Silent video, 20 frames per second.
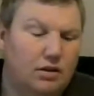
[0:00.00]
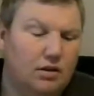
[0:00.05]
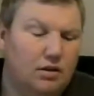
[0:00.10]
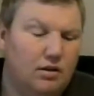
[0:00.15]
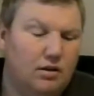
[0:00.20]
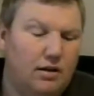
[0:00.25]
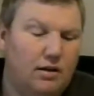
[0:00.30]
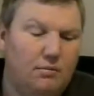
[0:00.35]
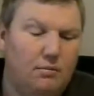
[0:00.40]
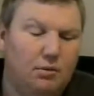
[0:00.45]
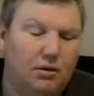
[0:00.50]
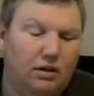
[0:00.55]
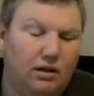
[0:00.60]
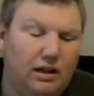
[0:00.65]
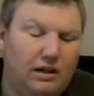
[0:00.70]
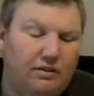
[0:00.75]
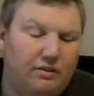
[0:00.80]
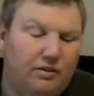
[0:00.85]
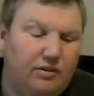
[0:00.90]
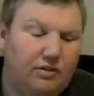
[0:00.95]
Number
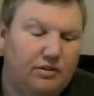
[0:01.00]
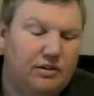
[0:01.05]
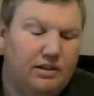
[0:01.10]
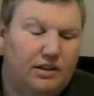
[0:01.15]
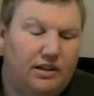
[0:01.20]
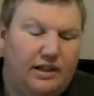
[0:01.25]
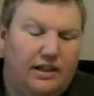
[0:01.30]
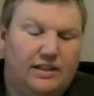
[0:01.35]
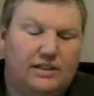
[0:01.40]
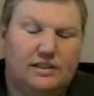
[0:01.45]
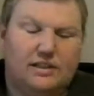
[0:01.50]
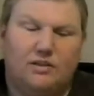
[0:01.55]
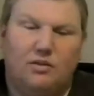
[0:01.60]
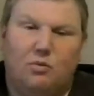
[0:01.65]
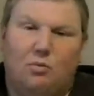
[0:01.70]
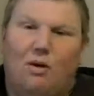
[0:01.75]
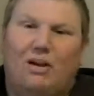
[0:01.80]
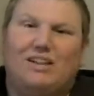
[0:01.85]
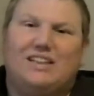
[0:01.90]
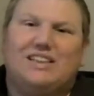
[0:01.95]
11 on the list,
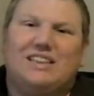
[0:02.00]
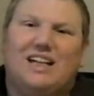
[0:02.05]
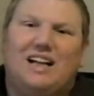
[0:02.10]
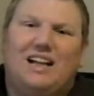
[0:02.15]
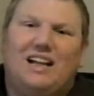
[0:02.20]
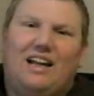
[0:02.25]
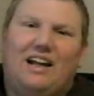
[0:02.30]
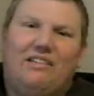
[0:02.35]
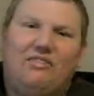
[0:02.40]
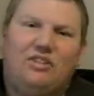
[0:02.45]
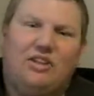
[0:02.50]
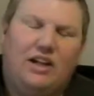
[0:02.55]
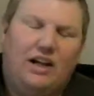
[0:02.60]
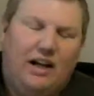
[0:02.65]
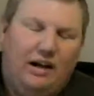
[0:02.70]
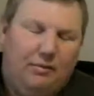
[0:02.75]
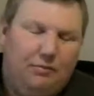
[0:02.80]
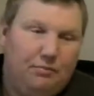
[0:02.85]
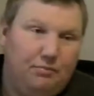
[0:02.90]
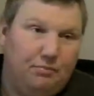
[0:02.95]
once in a
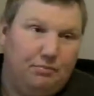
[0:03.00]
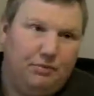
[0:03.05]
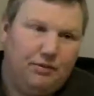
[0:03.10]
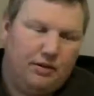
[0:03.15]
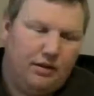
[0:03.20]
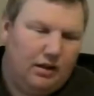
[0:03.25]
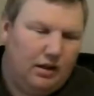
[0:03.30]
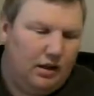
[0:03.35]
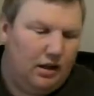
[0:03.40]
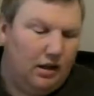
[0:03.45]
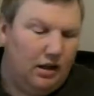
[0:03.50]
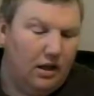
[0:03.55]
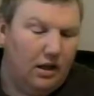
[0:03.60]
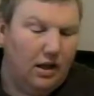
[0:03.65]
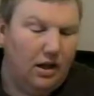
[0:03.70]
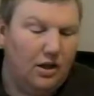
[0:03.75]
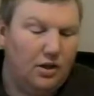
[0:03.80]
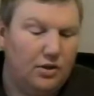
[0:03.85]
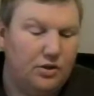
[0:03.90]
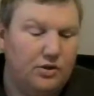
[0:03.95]
lifetime.
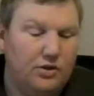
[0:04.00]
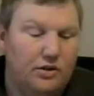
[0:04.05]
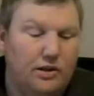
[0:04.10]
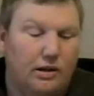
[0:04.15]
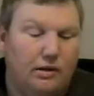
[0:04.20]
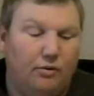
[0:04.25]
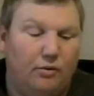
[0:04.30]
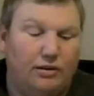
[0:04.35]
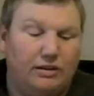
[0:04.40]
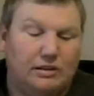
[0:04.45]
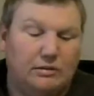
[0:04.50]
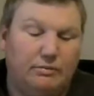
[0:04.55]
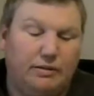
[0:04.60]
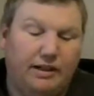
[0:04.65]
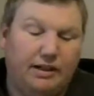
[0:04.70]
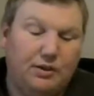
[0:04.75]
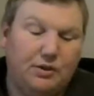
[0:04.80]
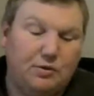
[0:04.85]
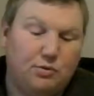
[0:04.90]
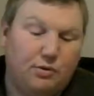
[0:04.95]
At
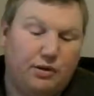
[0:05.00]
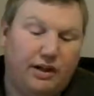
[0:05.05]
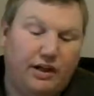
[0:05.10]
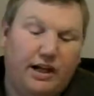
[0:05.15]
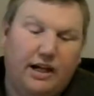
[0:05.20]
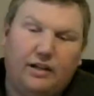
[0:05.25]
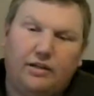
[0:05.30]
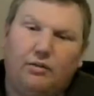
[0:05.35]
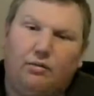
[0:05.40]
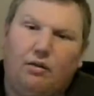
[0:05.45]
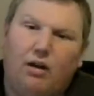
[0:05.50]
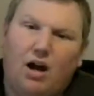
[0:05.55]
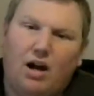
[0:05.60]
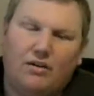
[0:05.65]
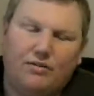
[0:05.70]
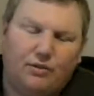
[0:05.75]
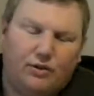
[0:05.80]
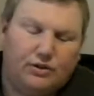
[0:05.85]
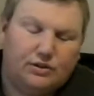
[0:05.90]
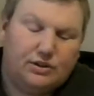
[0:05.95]
WrestleMania 28, The
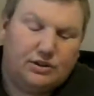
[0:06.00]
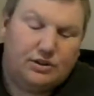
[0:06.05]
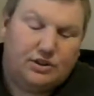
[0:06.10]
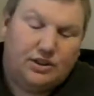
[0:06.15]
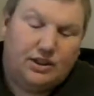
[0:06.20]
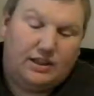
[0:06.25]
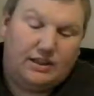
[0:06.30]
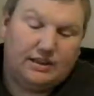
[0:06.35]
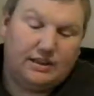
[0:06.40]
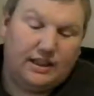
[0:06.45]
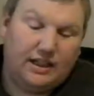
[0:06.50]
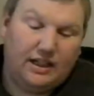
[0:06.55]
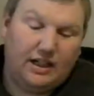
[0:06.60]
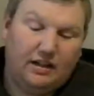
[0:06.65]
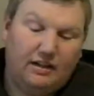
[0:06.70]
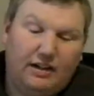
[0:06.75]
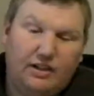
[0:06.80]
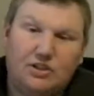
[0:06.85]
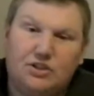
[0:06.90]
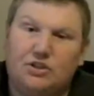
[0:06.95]
Rock versus John Cena.
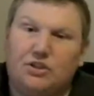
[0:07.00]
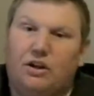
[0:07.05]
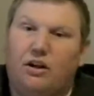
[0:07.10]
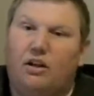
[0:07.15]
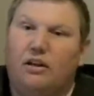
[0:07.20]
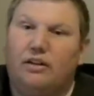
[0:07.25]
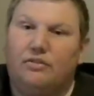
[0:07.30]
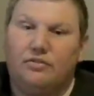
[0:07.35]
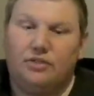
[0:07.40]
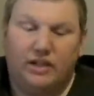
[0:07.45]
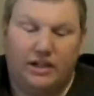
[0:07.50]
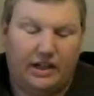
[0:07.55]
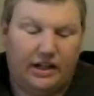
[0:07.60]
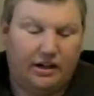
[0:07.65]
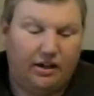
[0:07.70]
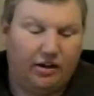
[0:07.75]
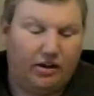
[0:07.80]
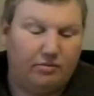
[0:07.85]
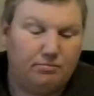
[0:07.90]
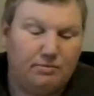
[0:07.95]
They should have left it
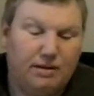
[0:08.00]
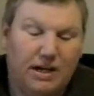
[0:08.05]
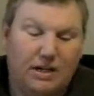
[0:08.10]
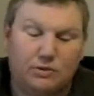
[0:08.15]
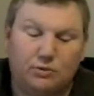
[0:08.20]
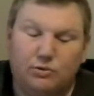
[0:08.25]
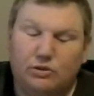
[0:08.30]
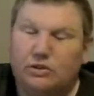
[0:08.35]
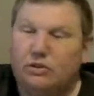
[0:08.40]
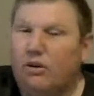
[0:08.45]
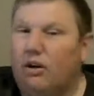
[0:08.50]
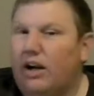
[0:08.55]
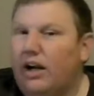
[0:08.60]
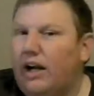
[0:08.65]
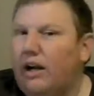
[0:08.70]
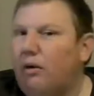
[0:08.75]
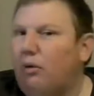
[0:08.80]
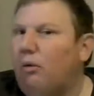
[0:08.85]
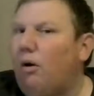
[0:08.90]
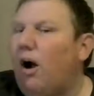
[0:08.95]
here. Match was
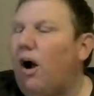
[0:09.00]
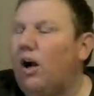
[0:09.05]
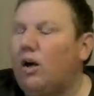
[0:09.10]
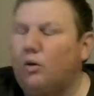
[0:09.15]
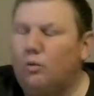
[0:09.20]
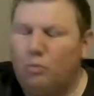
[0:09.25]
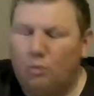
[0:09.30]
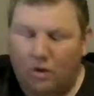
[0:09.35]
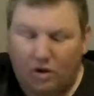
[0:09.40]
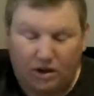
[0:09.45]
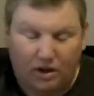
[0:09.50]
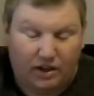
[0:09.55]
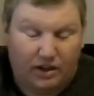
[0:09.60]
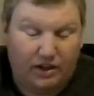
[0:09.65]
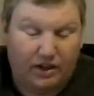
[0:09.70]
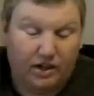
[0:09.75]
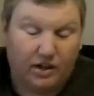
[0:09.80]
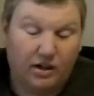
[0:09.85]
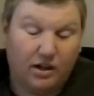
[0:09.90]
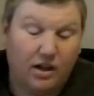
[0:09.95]
great. Rock
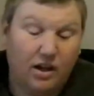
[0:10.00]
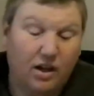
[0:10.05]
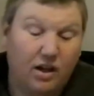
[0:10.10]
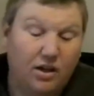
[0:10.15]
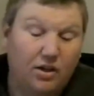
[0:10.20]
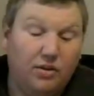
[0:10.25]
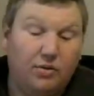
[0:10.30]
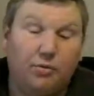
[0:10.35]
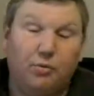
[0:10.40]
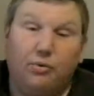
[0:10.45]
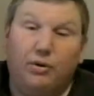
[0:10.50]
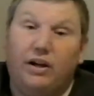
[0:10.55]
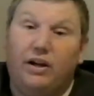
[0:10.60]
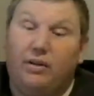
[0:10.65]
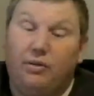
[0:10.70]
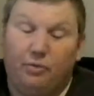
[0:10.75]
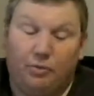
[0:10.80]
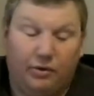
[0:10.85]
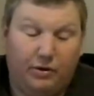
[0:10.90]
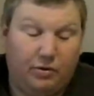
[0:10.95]
won,
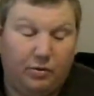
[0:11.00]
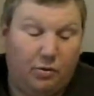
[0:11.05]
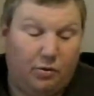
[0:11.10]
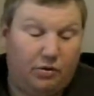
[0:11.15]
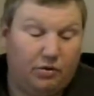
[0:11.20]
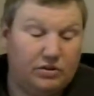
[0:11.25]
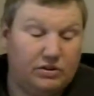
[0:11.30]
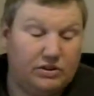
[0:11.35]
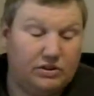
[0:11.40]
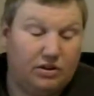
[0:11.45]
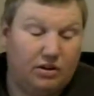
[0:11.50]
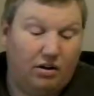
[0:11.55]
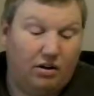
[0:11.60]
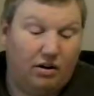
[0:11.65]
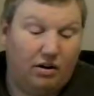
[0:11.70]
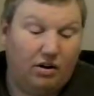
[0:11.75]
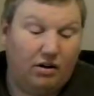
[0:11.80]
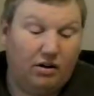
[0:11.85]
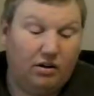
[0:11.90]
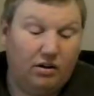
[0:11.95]
3.75
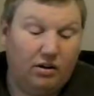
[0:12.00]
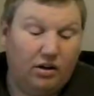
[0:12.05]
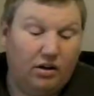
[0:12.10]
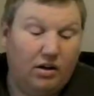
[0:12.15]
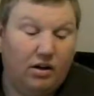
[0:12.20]
star.